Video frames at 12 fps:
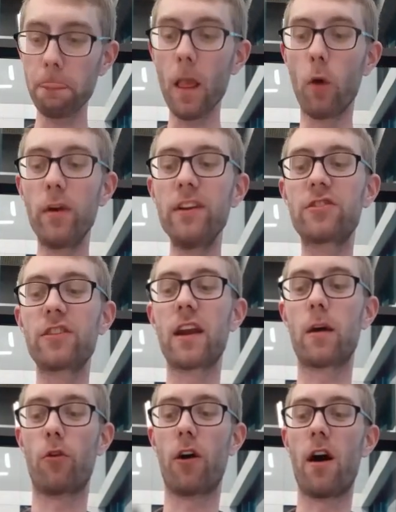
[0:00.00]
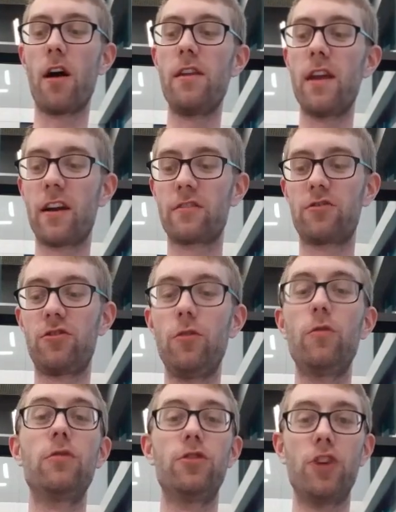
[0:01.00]
reset, and we're on next
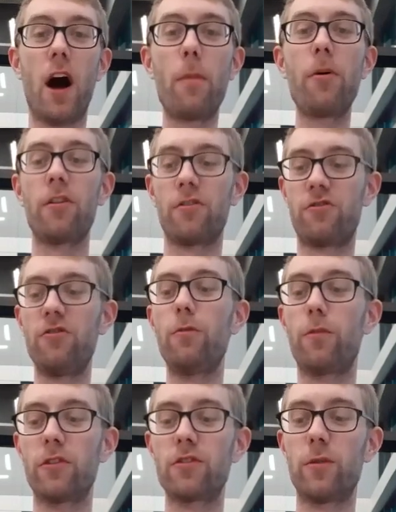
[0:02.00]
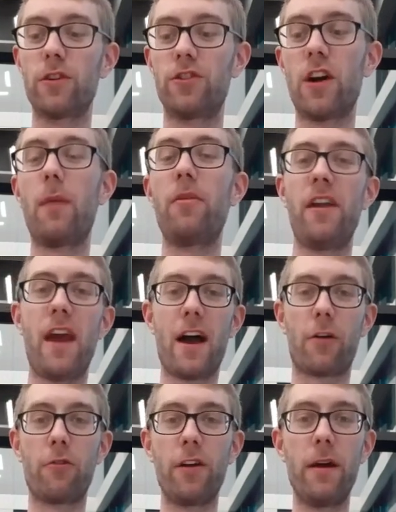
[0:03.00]
to Java Soupers, which Java an
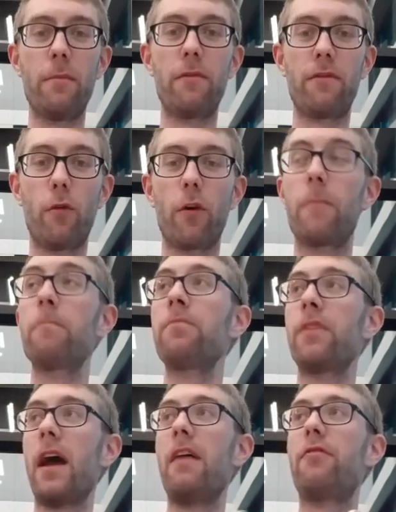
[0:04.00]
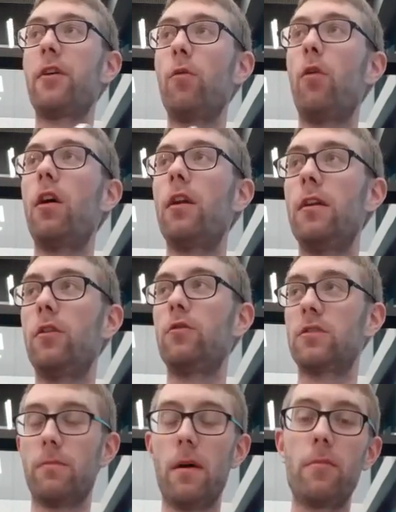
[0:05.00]
acronym for everyone
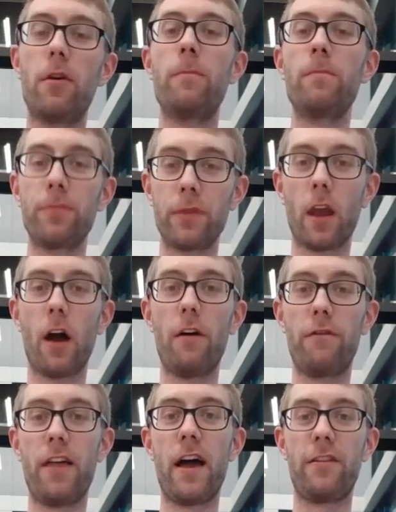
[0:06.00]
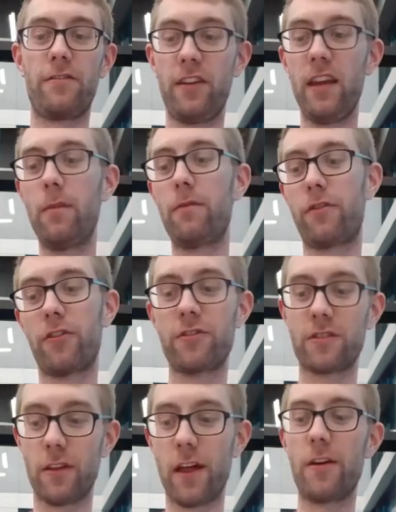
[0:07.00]
who is a member of that team.
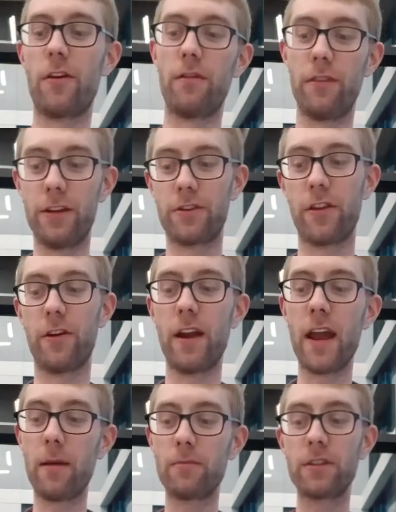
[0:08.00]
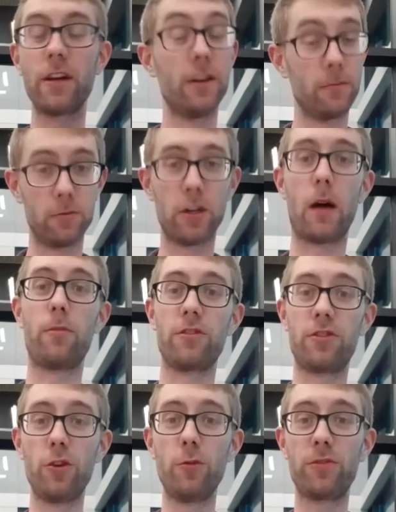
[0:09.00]
First letter of each of their names. Java
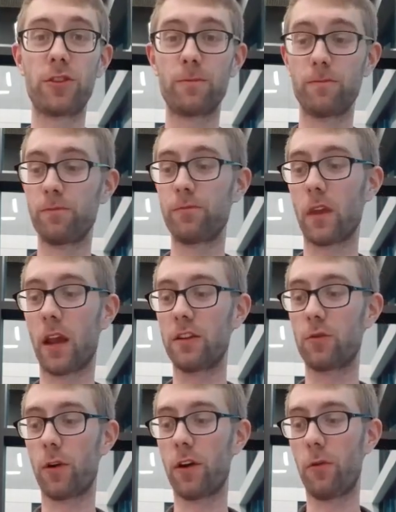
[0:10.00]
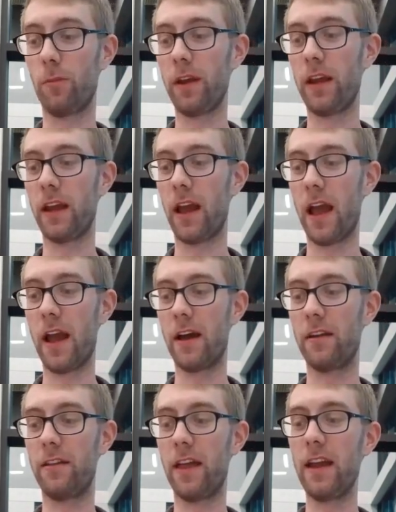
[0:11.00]
Soups is what it'll be,
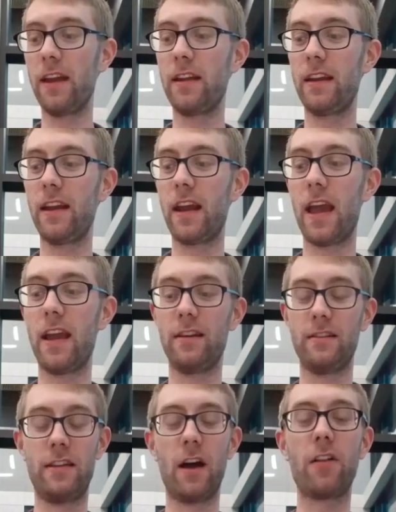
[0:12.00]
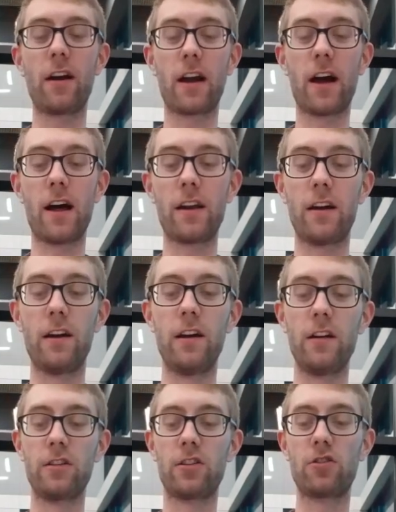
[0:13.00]
and they did a delicata
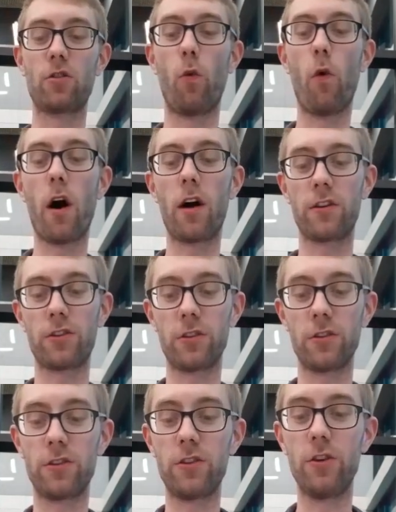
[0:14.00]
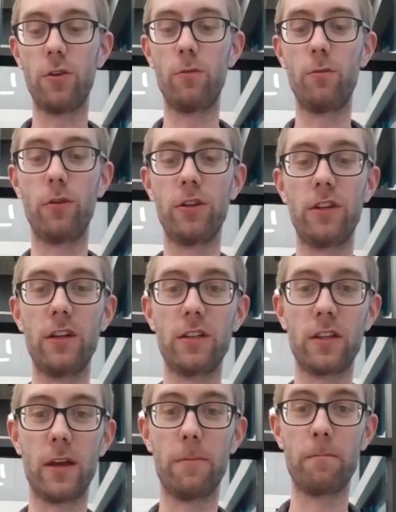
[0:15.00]
squash soup, which
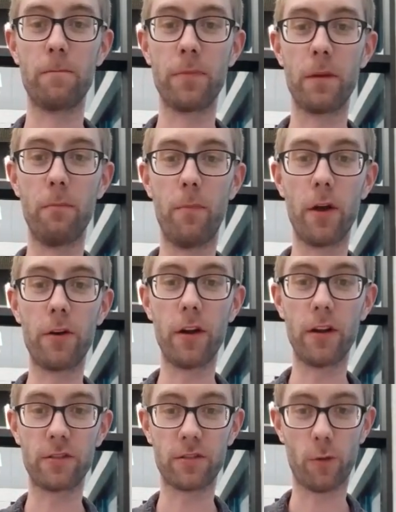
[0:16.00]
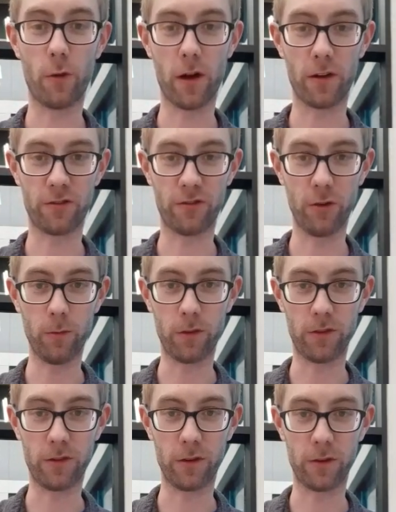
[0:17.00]
is a butternut squash soup
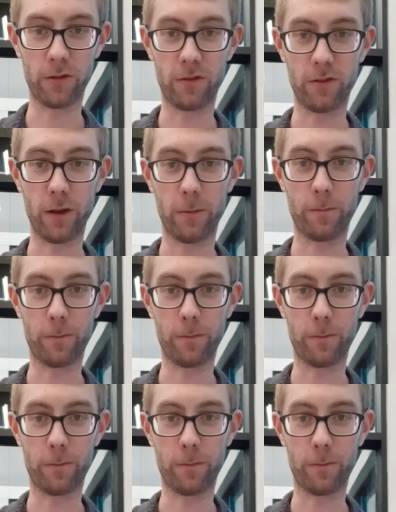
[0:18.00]
that you can see